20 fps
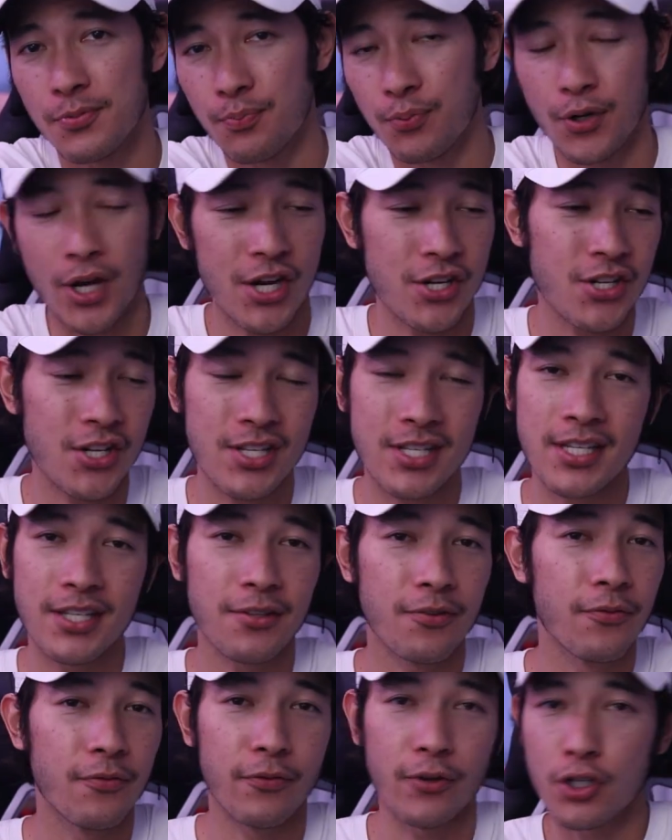precious
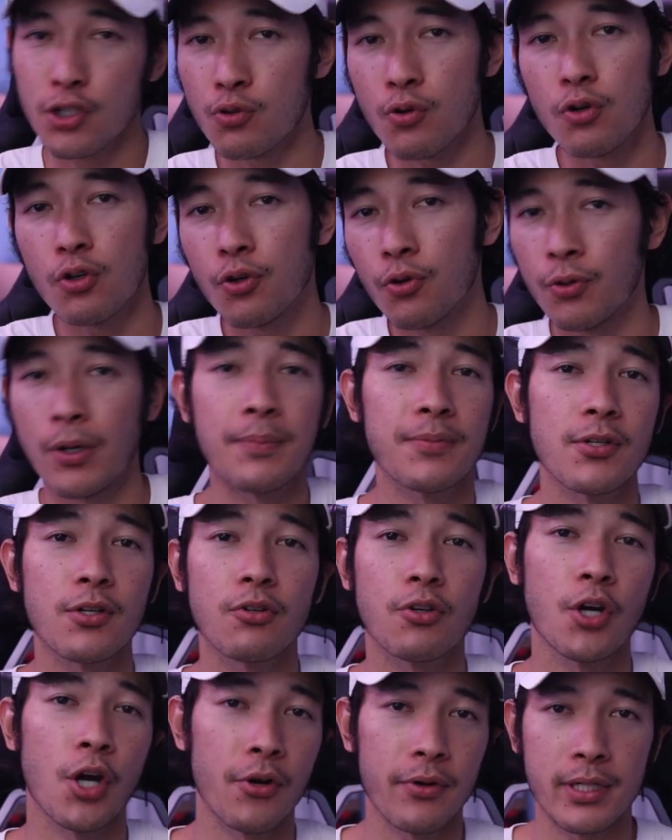little virtual
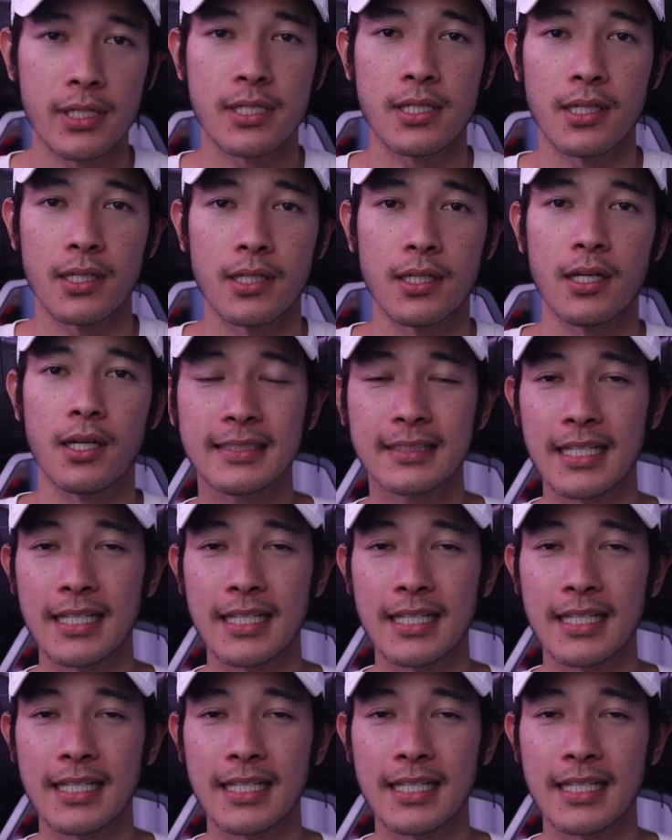cryptocurrency.